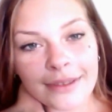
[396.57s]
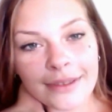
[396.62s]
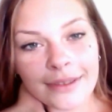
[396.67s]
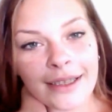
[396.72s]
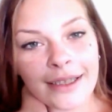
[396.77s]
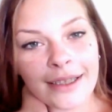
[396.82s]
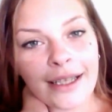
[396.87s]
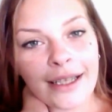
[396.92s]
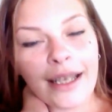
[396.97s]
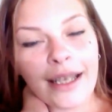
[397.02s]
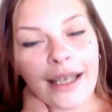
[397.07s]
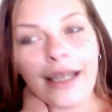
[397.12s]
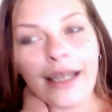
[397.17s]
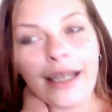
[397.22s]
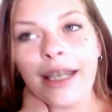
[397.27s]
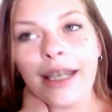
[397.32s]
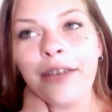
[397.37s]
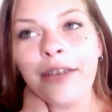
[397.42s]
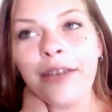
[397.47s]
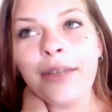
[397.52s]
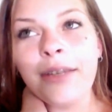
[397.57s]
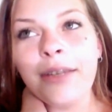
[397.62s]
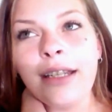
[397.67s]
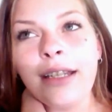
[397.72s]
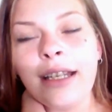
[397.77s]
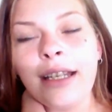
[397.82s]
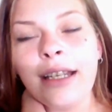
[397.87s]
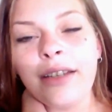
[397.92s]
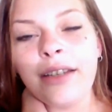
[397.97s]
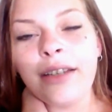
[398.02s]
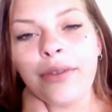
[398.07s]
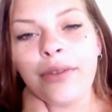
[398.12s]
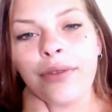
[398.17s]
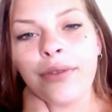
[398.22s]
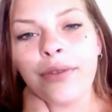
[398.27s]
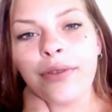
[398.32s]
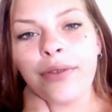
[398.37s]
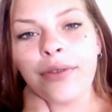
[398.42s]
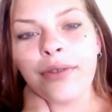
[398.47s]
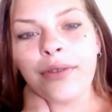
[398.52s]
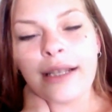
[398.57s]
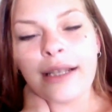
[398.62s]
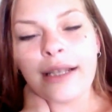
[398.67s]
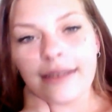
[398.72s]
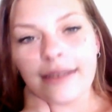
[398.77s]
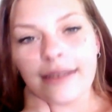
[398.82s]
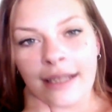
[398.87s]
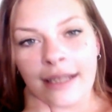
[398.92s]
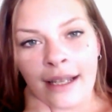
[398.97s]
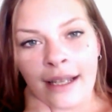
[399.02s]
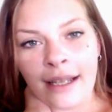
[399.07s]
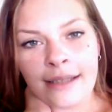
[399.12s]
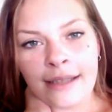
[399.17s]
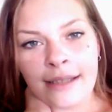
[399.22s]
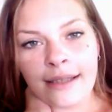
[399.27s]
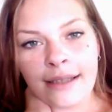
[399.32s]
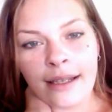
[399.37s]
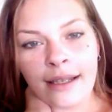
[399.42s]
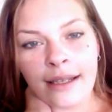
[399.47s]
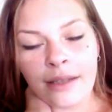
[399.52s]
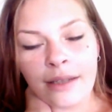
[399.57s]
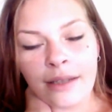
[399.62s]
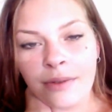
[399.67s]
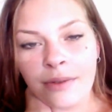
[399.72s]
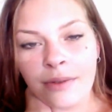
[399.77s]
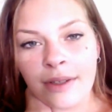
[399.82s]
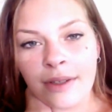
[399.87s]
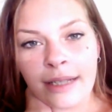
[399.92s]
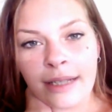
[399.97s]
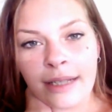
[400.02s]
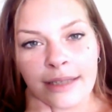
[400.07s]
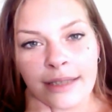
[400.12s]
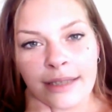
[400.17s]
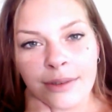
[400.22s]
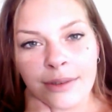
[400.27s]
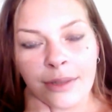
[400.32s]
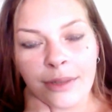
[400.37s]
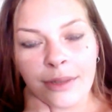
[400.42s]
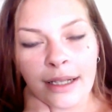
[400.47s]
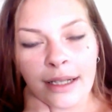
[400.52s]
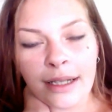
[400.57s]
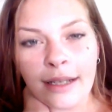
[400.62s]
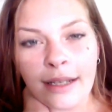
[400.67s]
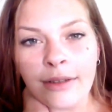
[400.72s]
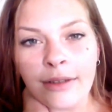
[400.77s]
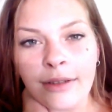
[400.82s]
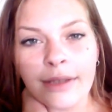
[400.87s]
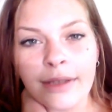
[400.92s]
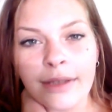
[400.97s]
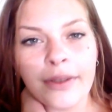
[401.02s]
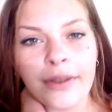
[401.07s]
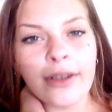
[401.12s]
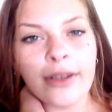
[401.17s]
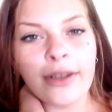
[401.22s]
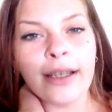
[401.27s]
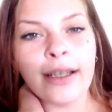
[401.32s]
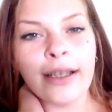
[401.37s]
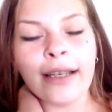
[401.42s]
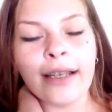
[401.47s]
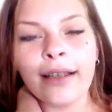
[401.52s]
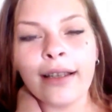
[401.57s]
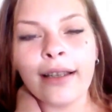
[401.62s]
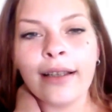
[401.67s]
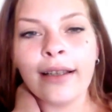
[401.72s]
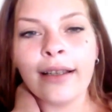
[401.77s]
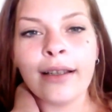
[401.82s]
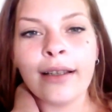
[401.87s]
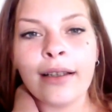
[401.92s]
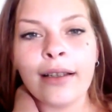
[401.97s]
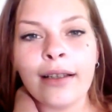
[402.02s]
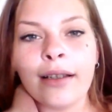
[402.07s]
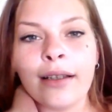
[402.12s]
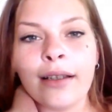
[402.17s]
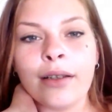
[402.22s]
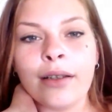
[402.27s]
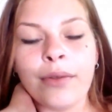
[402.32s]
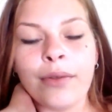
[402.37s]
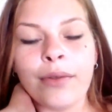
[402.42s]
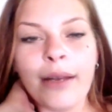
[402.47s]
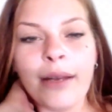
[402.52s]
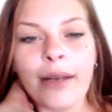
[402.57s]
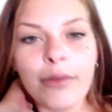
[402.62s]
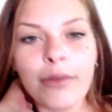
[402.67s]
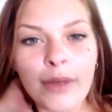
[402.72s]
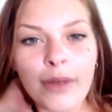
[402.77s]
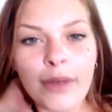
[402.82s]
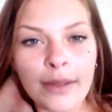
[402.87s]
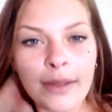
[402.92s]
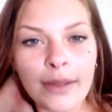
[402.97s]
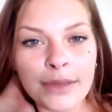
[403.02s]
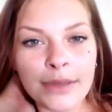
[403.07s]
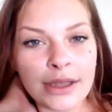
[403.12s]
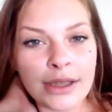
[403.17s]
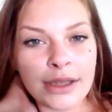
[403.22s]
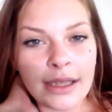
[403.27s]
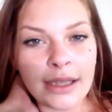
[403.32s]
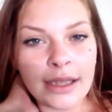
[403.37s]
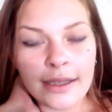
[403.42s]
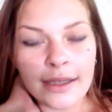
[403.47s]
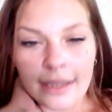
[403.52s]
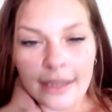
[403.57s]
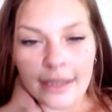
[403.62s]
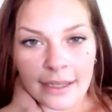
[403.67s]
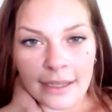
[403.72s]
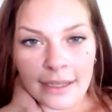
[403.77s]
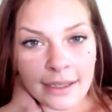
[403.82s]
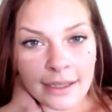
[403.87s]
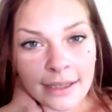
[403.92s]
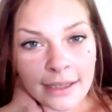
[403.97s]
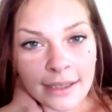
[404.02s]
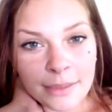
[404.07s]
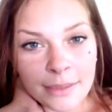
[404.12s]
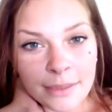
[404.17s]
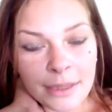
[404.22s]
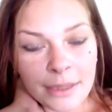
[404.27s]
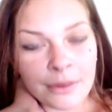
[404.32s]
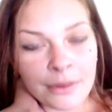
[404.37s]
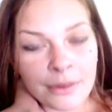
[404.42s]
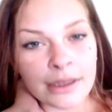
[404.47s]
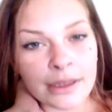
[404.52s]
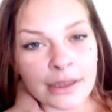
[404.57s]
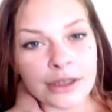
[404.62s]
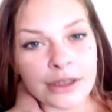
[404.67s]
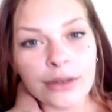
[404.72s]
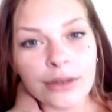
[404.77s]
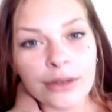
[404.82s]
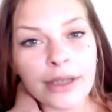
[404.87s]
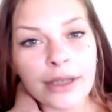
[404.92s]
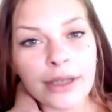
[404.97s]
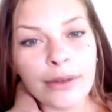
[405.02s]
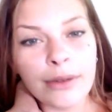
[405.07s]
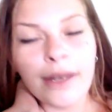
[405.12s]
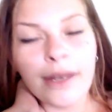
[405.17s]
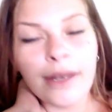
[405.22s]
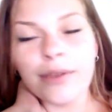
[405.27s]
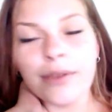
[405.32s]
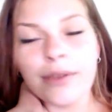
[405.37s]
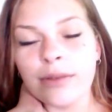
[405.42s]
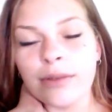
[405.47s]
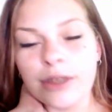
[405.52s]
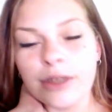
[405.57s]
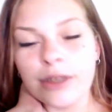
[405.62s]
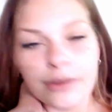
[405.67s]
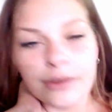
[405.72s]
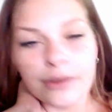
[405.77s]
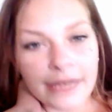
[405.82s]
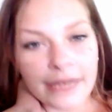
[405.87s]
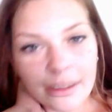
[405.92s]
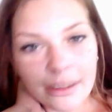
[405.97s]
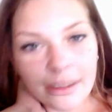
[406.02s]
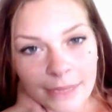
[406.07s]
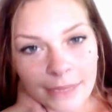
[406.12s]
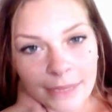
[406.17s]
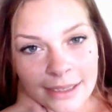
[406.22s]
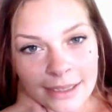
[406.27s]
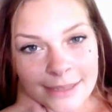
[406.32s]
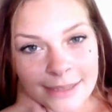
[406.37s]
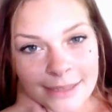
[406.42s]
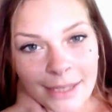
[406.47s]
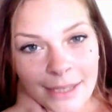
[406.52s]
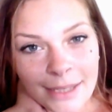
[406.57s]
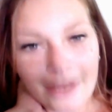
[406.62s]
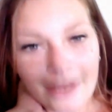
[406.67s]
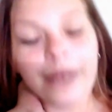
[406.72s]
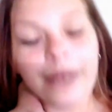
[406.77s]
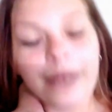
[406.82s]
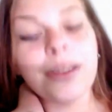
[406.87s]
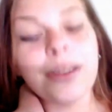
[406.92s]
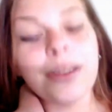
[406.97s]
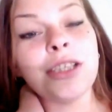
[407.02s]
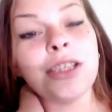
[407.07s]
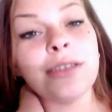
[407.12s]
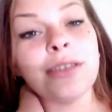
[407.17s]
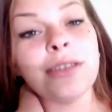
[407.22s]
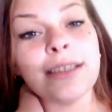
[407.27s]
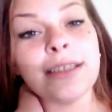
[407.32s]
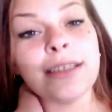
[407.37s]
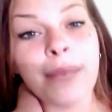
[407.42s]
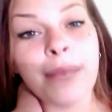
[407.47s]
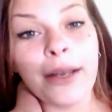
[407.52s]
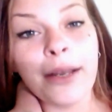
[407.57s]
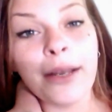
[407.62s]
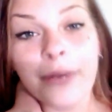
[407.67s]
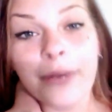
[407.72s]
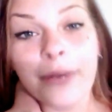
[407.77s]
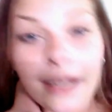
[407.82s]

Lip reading: And even if that's the last thing you feel like doing right now, if you're like, Fibromom, shut the hell up, I want to choke you off, don't you tell me to smile, I want you to smile right